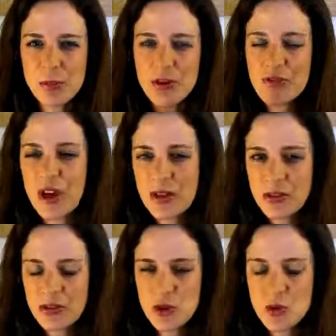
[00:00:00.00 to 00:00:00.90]

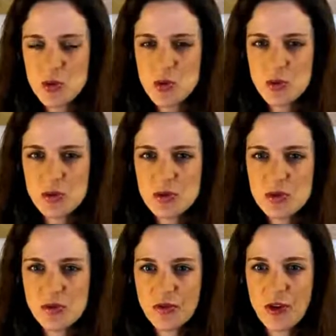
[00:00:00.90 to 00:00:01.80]
prevents you
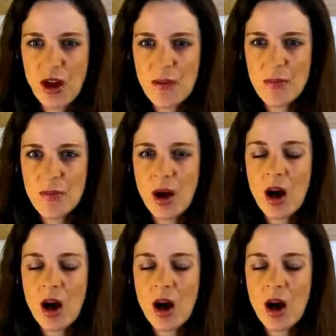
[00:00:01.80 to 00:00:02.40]
from